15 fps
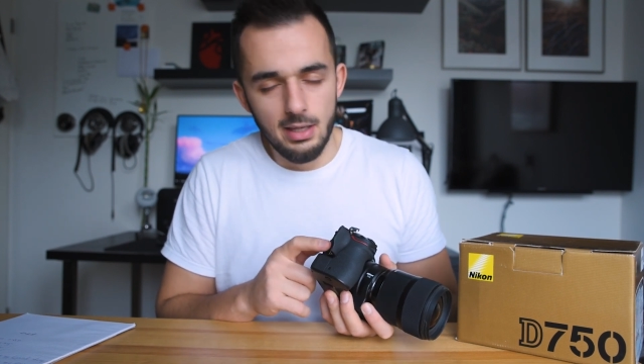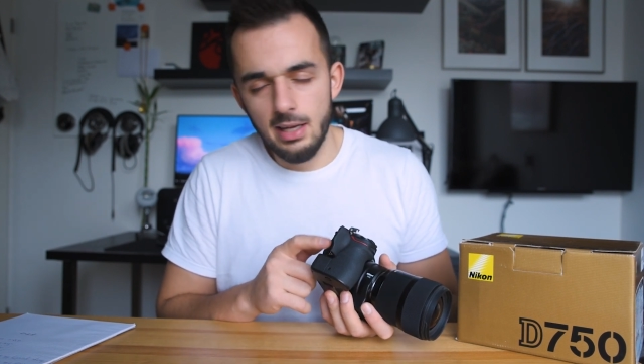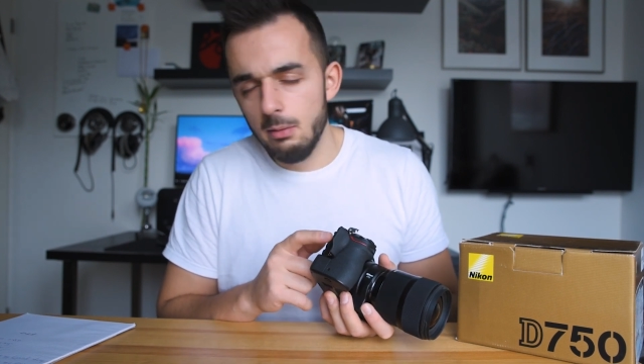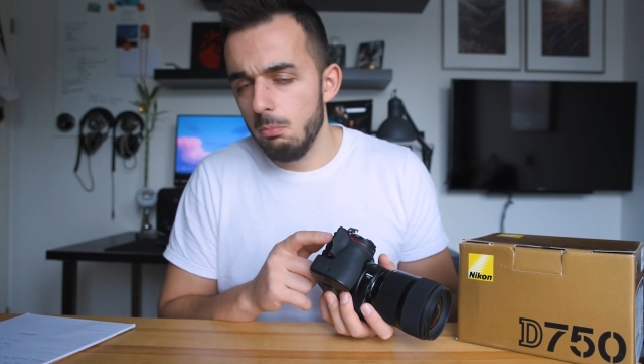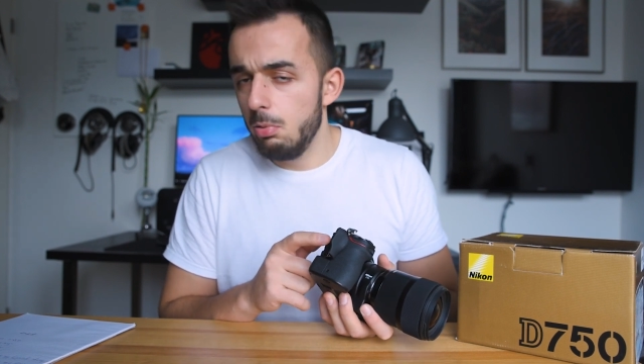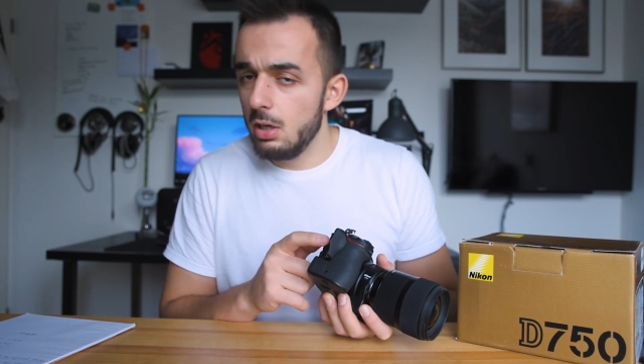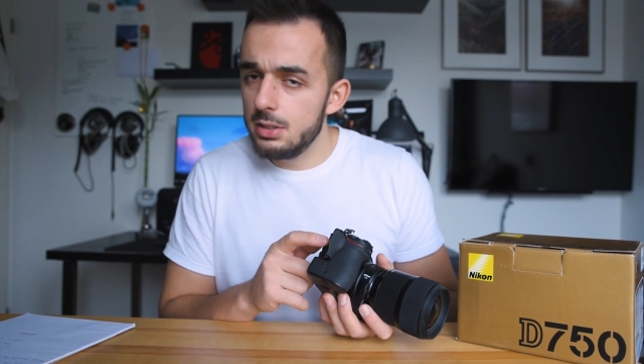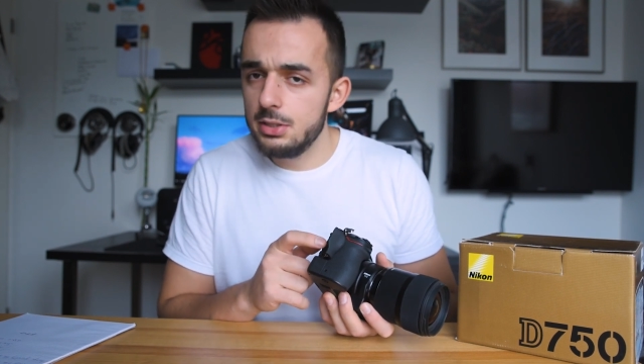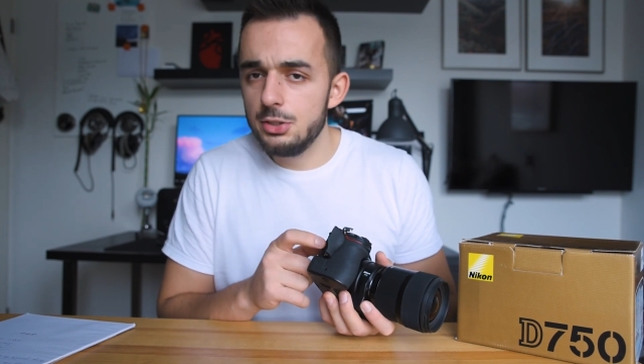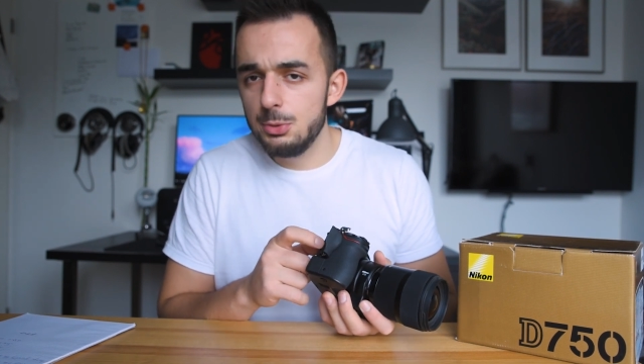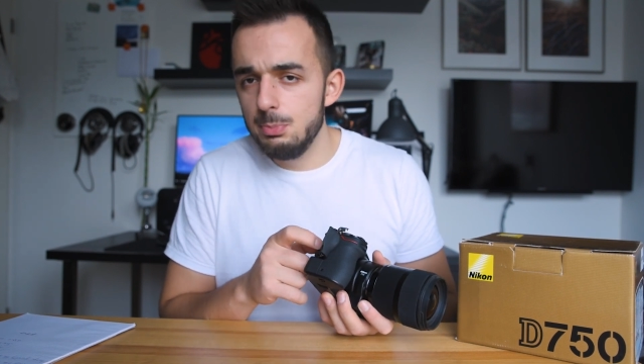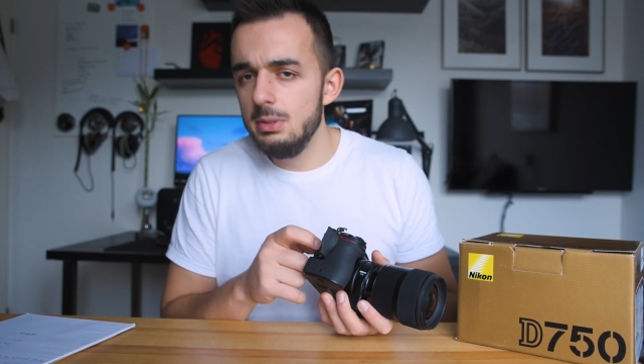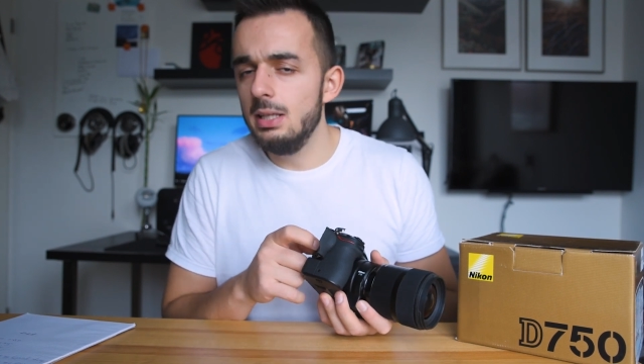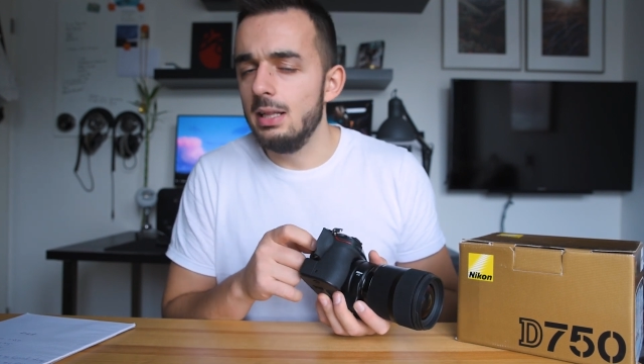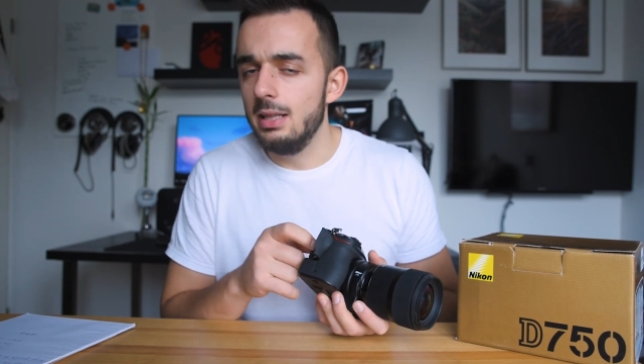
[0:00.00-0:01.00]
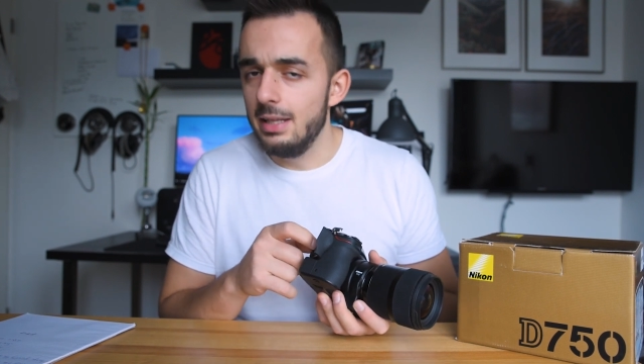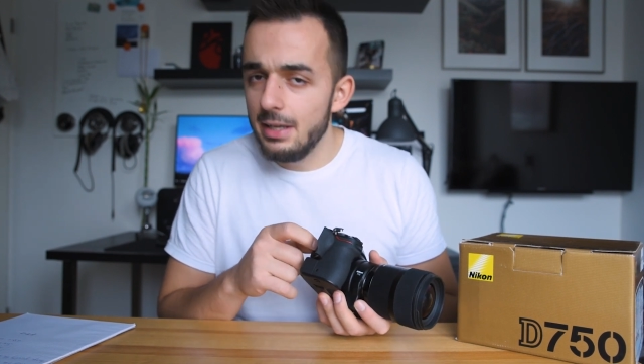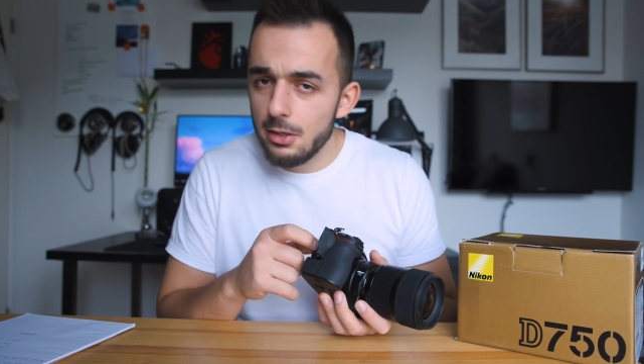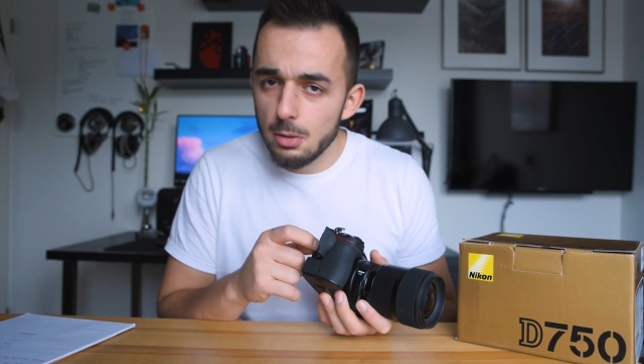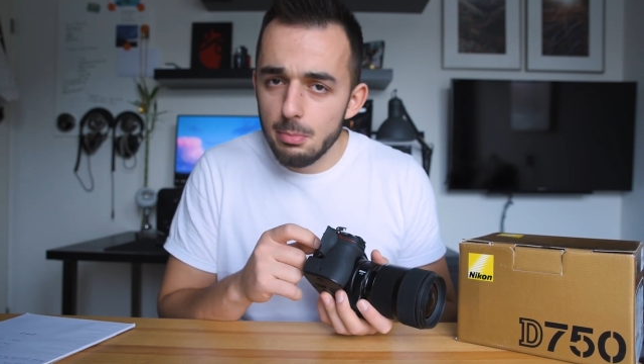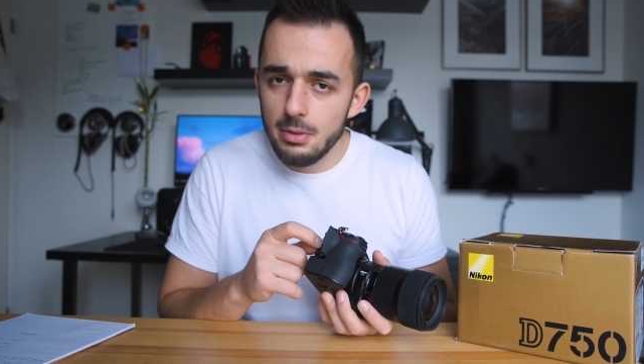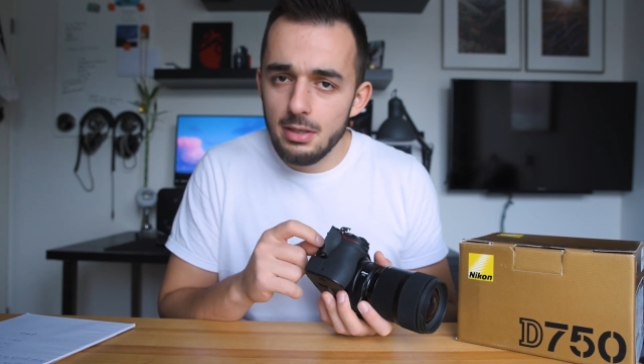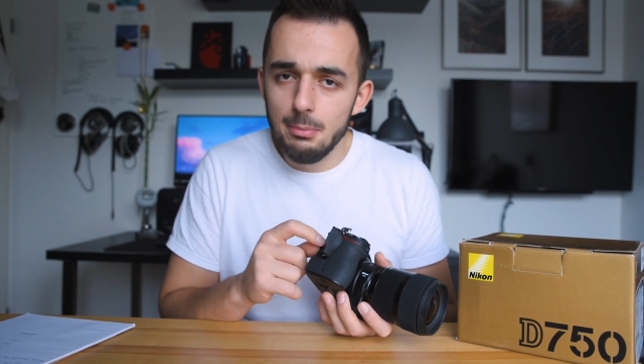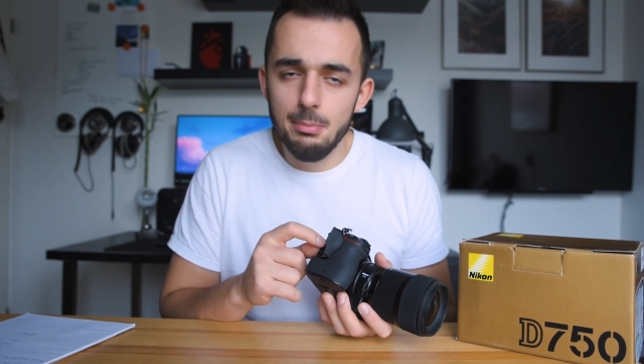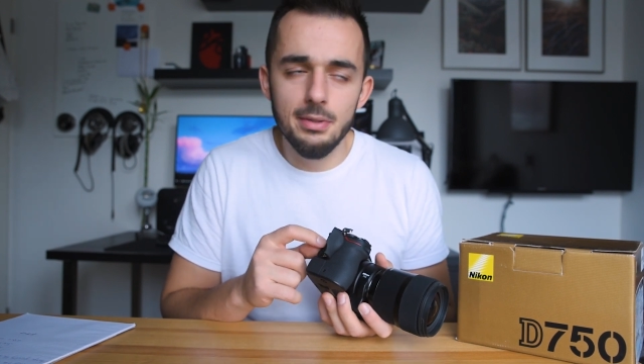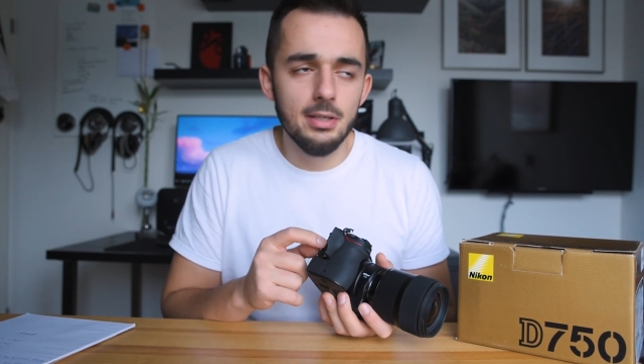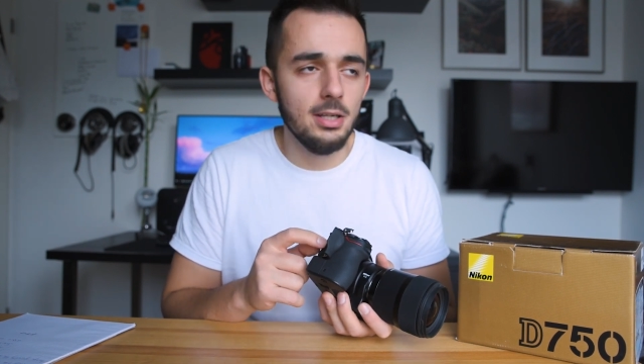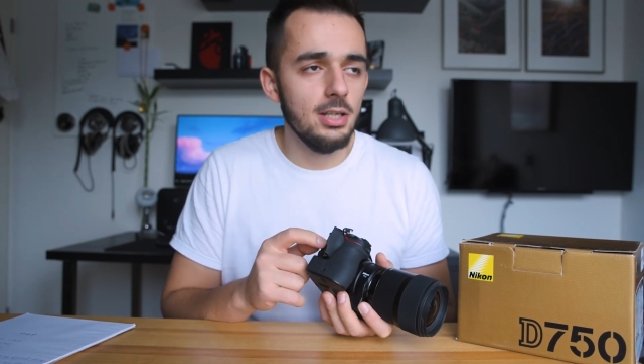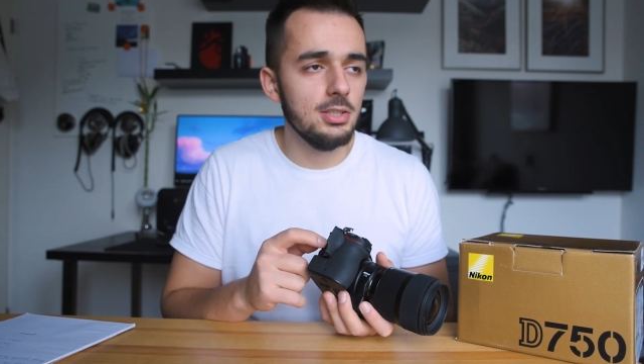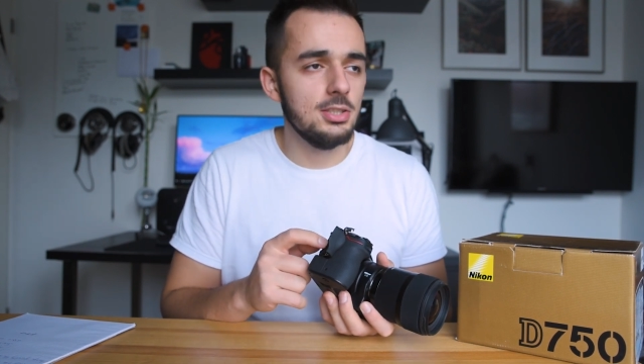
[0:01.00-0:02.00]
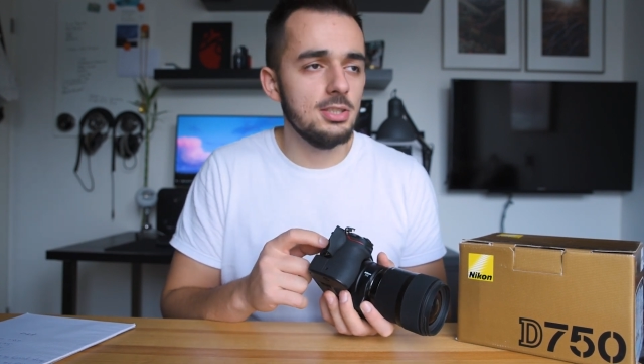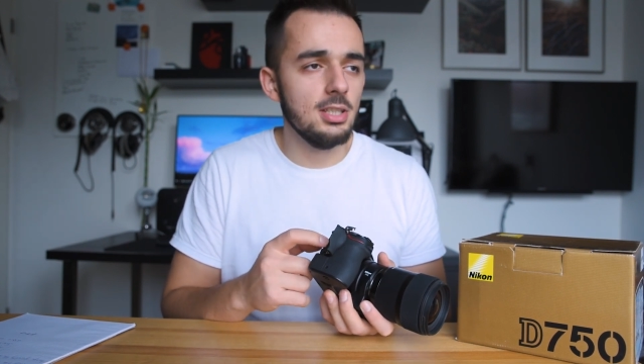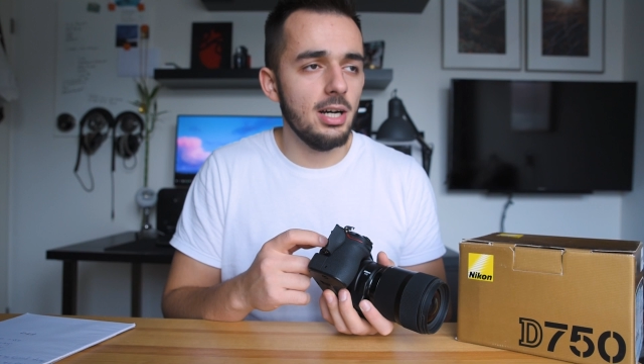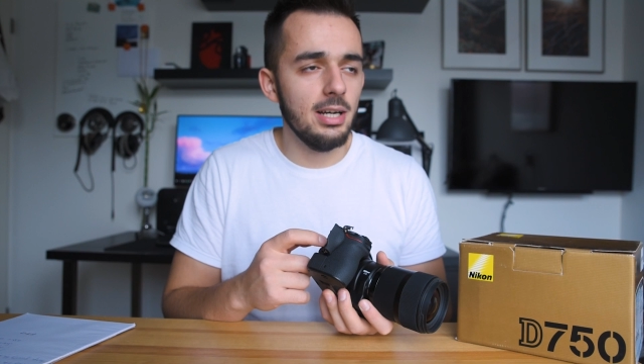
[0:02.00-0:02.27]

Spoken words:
it bothers me a little bit because